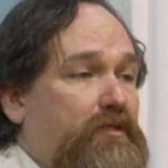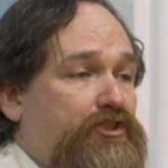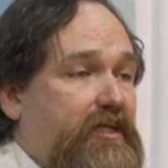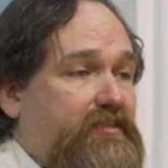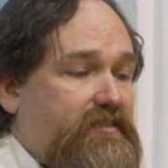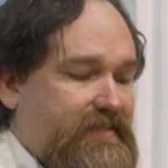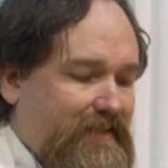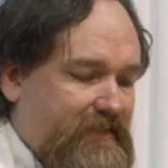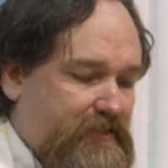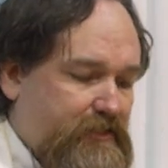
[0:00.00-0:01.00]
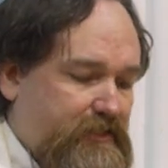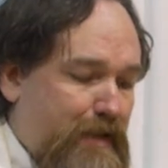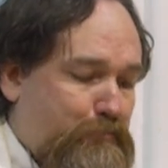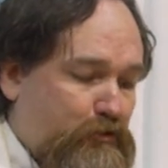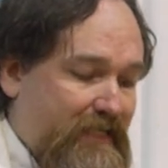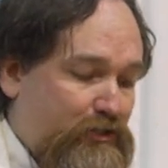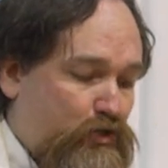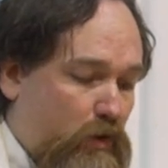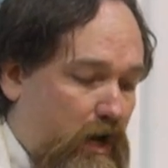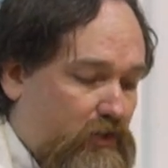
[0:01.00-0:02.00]
when Jesus sent his disciples
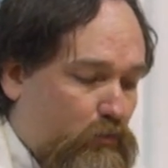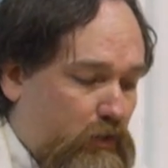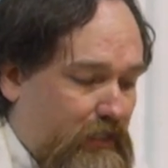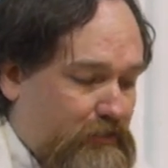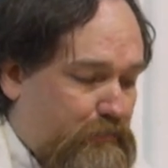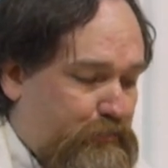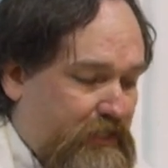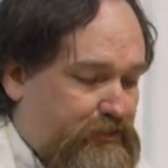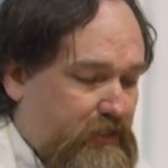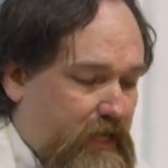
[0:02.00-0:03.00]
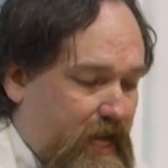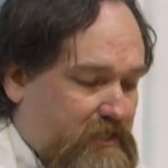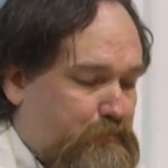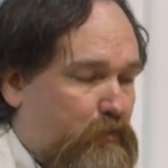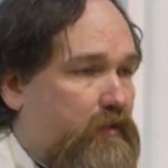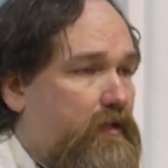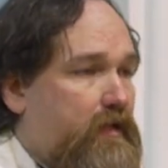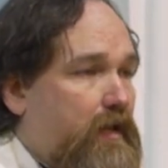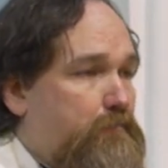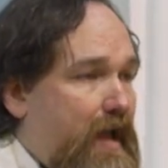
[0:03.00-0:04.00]
into all the world to preach the gospel
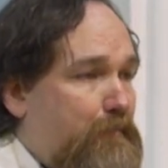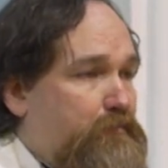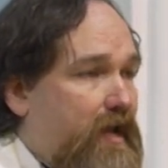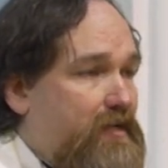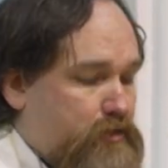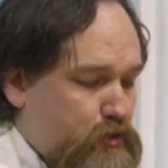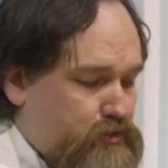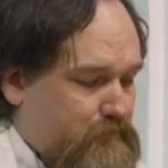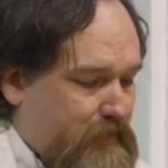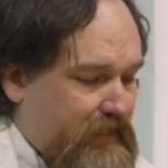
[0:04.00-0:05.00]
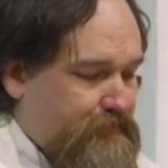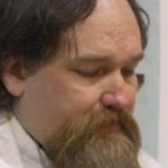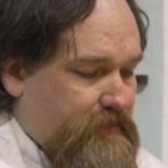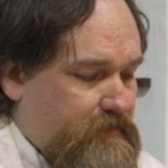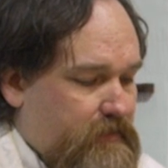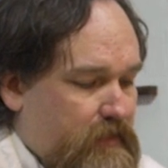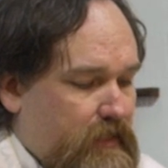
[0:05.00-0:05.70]
and baptize those who believed it,